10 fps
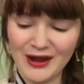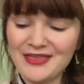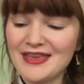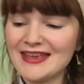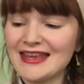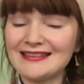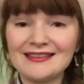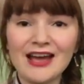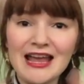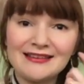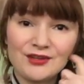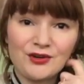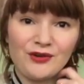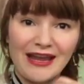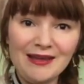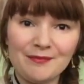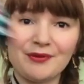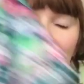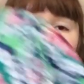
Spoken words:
I think it's a crepe.